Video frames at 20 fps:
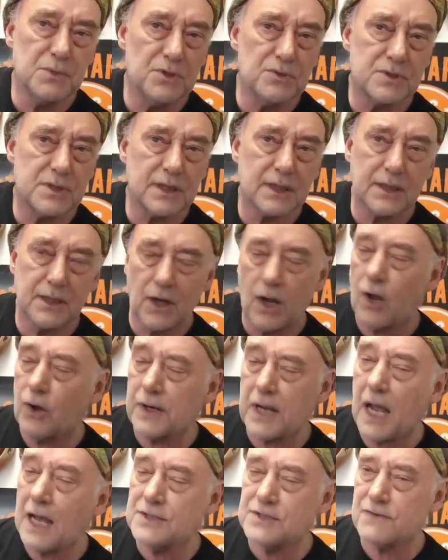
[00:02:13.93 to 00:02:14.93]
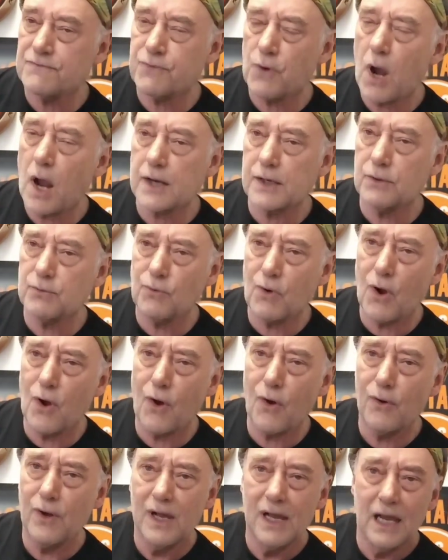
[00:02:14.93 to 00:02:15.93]
music and all kinds of rock and
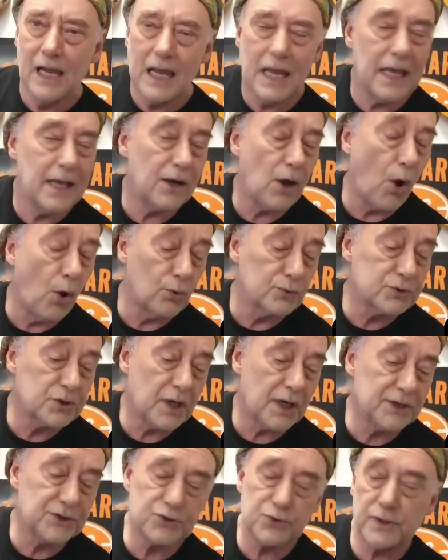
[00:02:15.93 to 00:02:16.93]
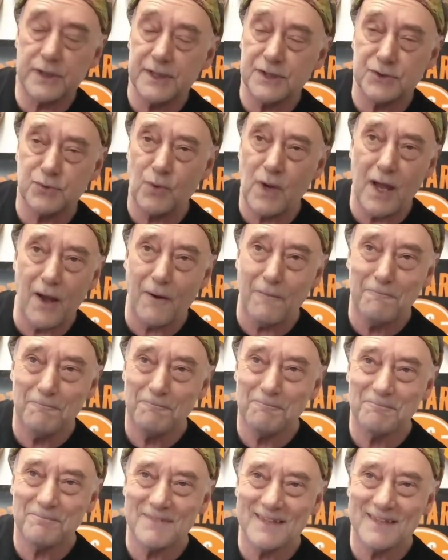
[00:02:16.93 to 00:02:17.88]
roll and old country as well.